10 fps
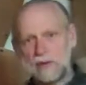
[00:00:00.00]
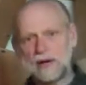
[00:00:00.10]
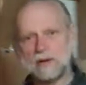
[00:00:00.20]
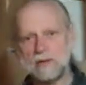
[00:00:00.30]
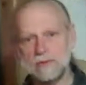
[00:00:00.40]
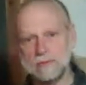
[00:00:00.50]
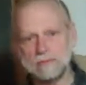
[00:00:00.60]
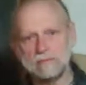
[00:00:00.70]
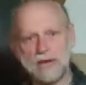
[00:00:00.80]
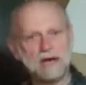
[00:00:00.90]
my
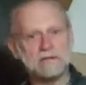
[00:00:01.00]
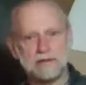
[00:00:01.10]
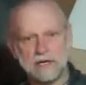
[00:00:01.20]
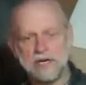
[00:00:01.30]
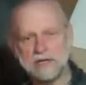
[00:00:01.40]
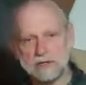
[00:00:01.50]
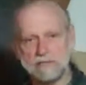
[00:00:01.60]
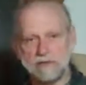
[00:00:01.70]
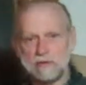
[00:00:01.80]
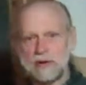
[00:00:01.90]
own edification,
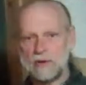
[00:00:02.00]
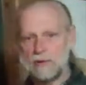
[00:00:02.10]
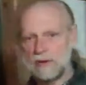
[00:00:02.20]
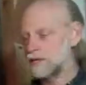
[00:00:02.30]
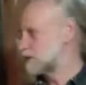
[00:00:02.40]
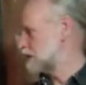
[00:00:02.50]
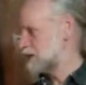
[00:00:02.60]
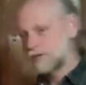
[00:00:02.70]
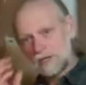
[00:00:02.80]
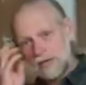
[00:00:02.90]
for my own
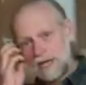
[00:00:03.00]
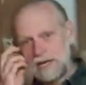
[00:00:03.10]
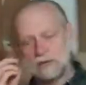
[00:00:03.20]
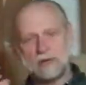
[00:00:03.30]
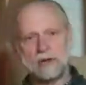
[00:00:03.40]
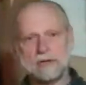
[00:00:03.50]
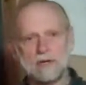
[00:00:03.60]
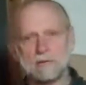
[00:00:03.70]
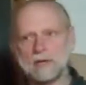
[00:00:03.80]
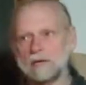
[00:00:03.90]
education, and it dawned on me.